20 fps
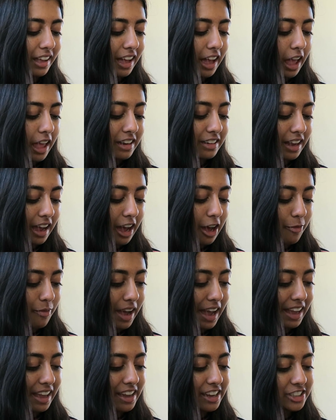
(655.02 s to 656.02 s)
And
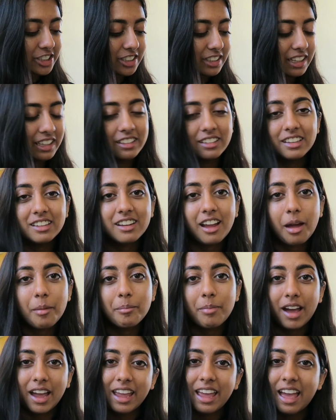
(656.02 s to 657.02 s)
I actually did
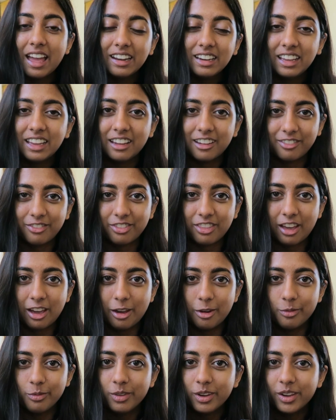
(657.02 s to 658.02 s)
not buy any of
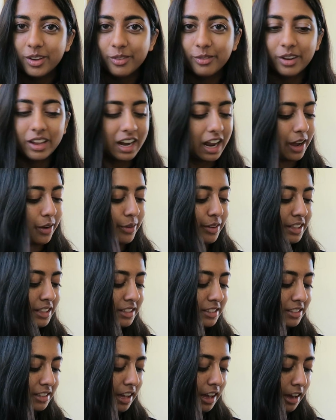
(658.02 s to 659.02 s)
them when I
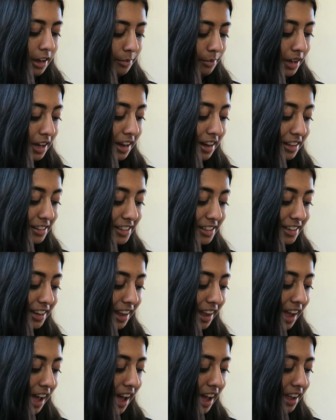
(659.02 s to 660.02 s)
was a
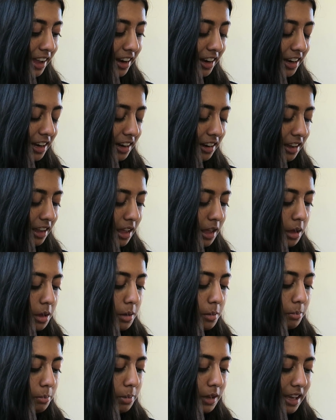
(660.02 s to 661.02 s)
holiday hire
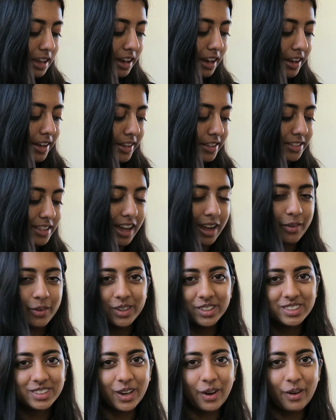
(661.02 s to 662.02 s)
because I
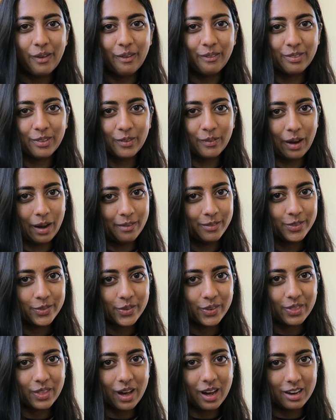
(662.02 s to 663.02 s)
was overwhelmed
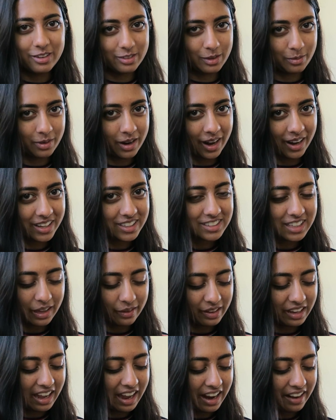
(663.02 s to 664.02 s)
with all of the products that
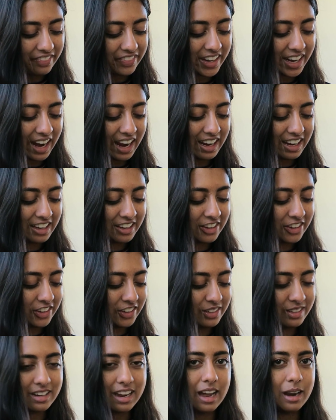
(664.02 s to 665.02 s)
we have that I
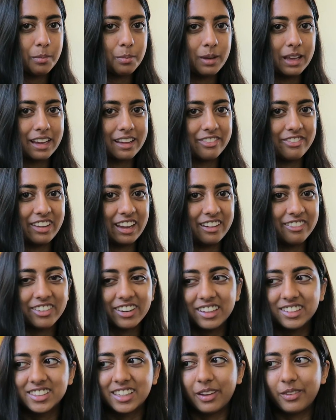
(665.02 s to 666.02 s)
could not pick
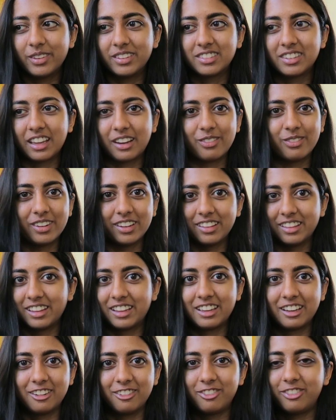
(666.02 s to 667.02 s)
favorites. I was like really
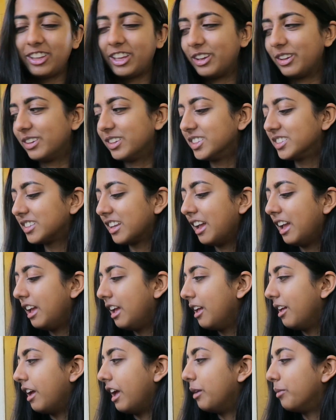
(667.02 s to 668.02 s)
confused.
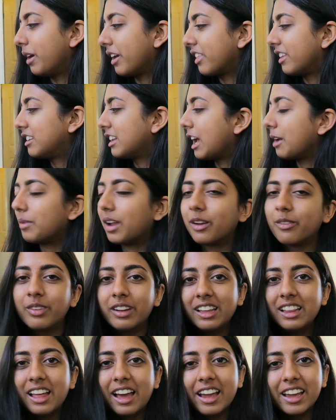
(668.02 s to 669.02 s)
And by the time I
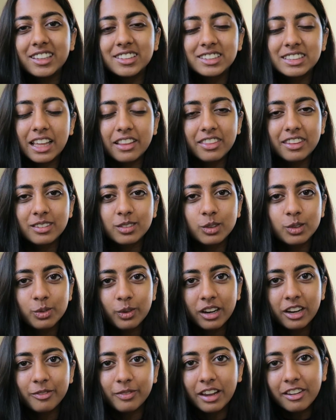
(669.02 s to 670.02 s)
realized that this was
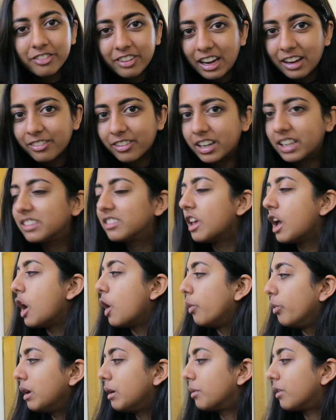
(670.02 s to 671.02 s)
one of my favorites,
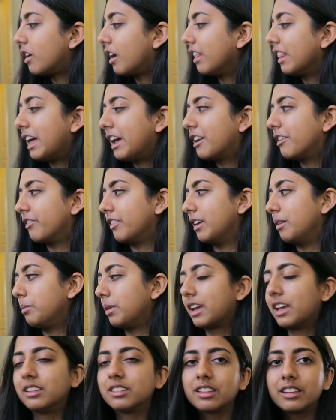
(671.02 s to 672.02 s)
we were all out of it
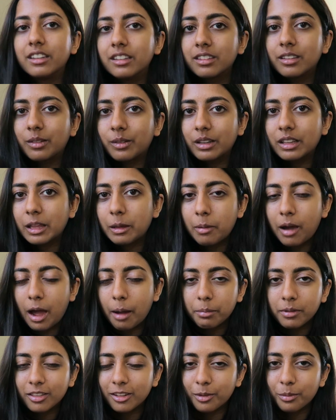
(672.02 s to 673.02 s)
because it is a really
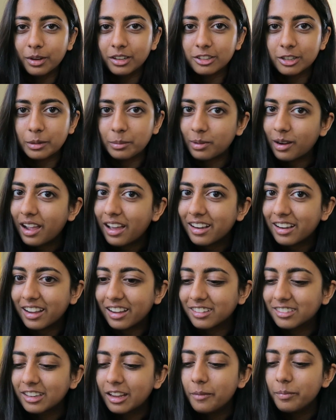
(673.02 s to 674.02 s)
popular winter
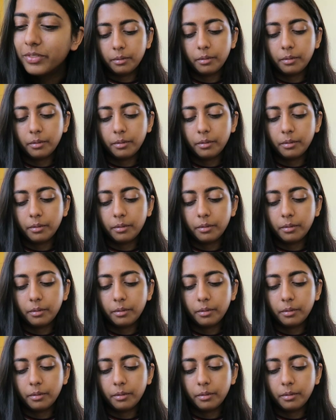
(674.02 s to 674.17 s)
product.